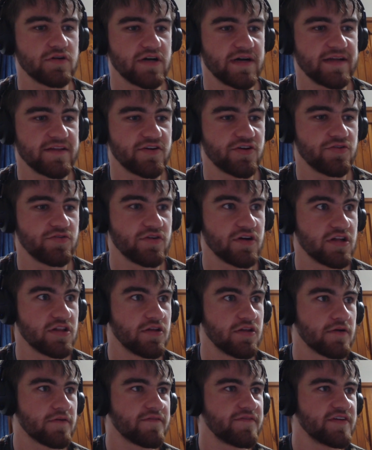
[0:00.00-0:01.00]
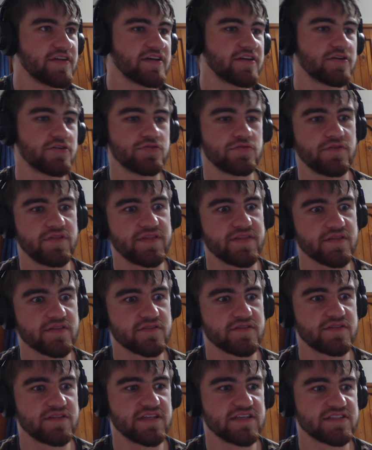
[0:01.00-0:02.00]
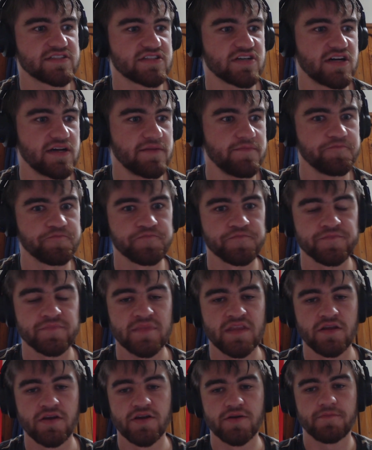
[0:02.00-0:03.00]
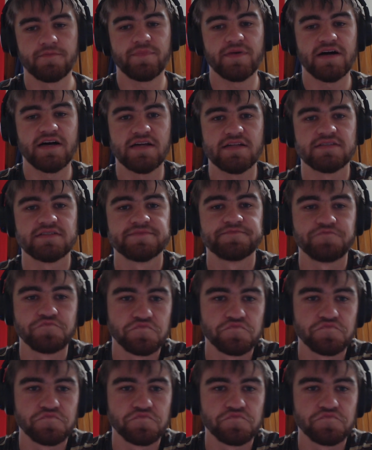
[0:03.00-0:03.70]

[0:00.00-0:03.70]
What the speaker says: I know, a long video this time, but